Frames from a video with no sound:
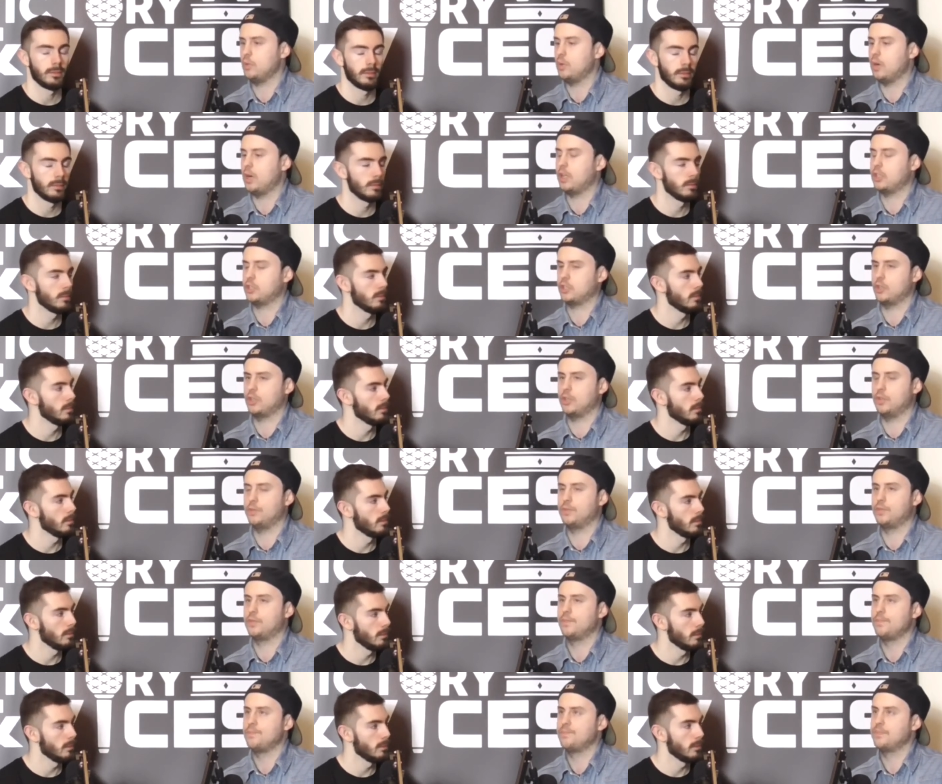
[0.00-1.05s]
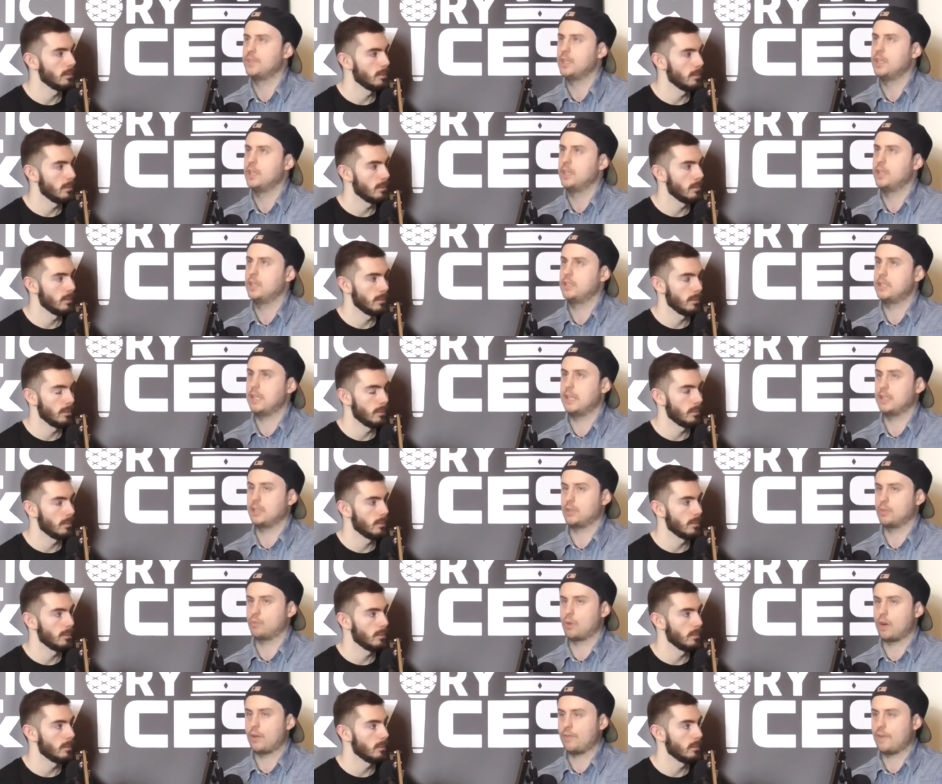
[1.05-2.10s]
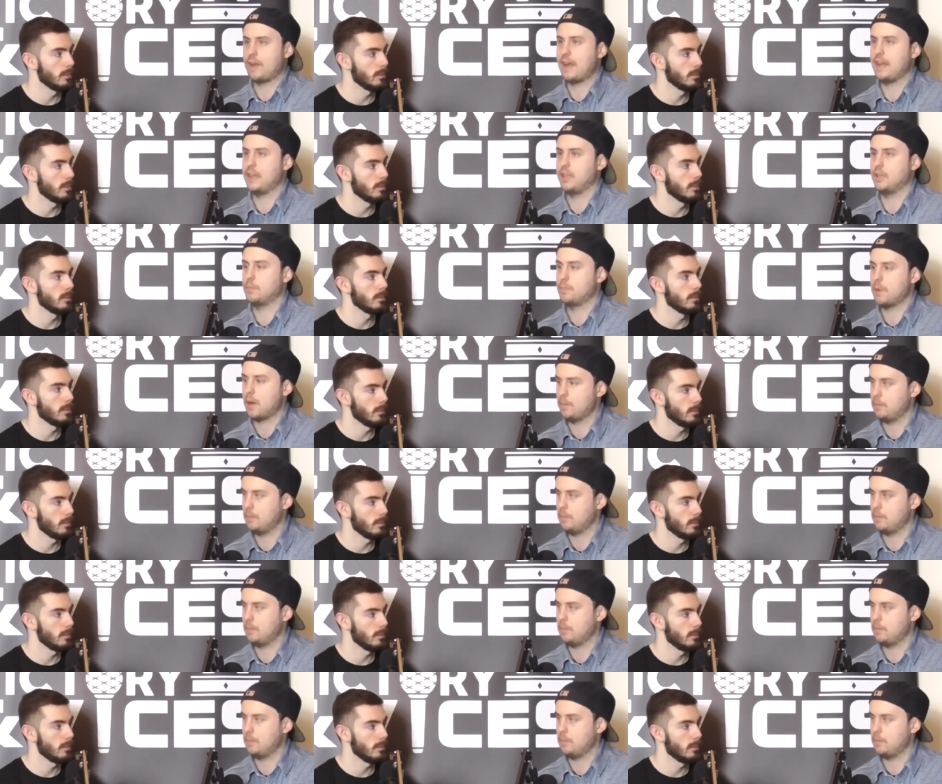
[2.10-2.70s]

Speaker 1: you are sort of dealt a rough hand